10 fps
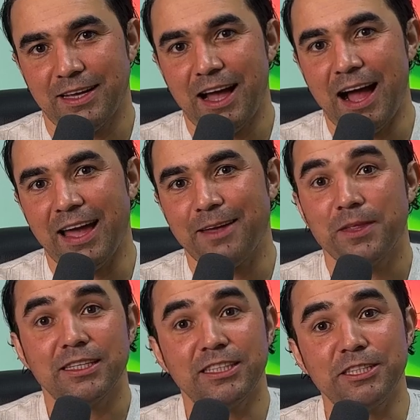Hi,
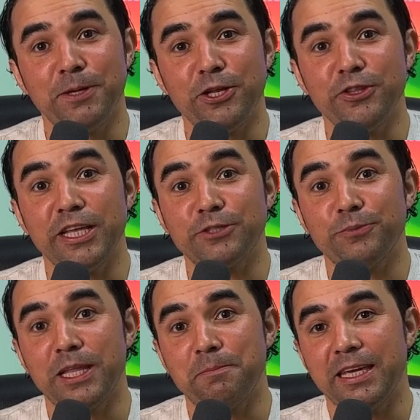this video deals
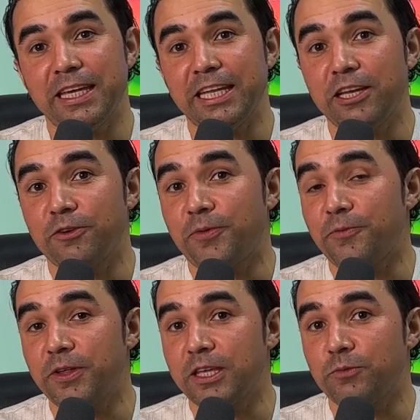with the beginning of
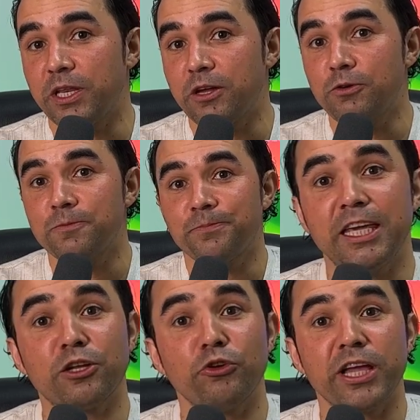everything we know,
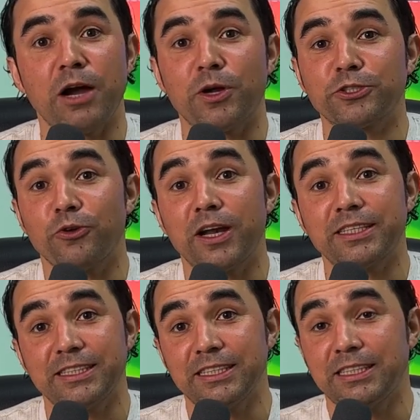including our solar
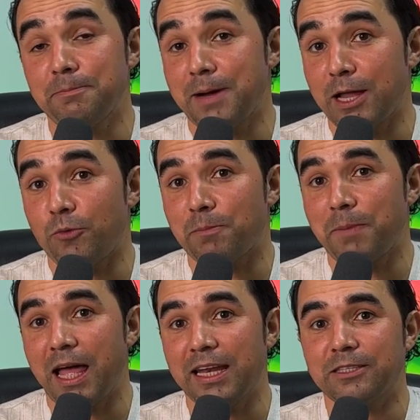system and our
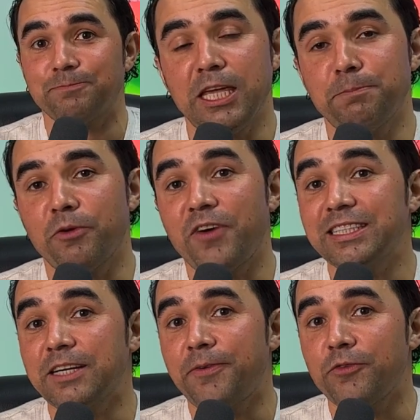planet. It
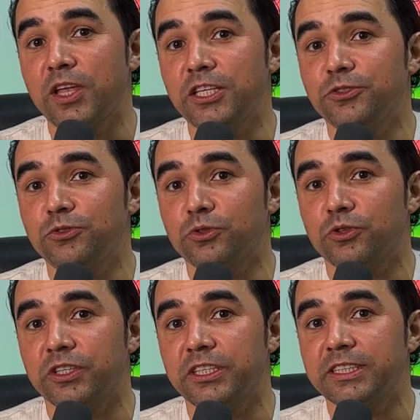provides a foundation to
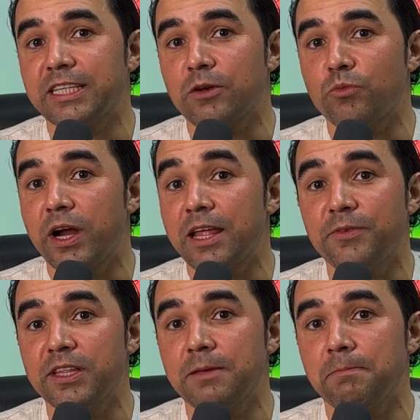understand where
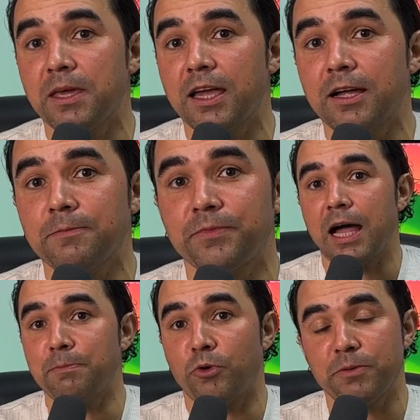everything began,
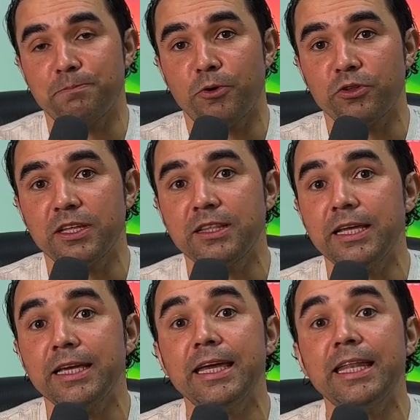and more
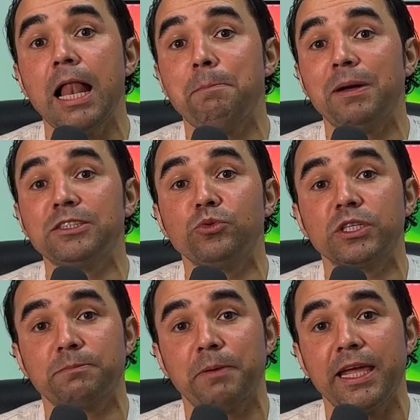importantly, it helps us to
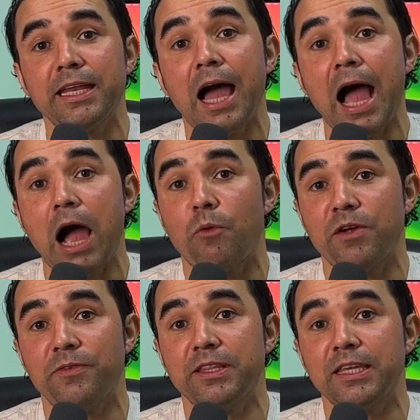explain how
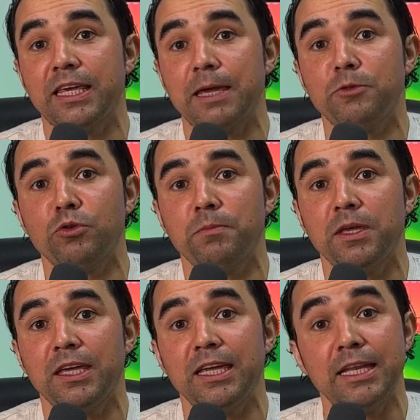everything came to
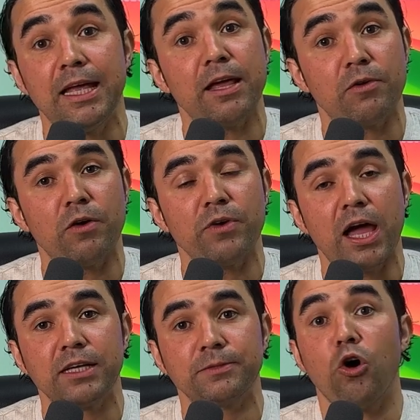be in and around
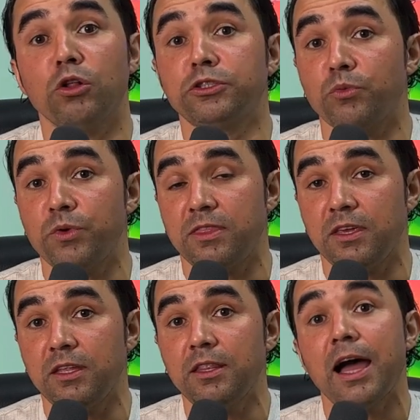us, also within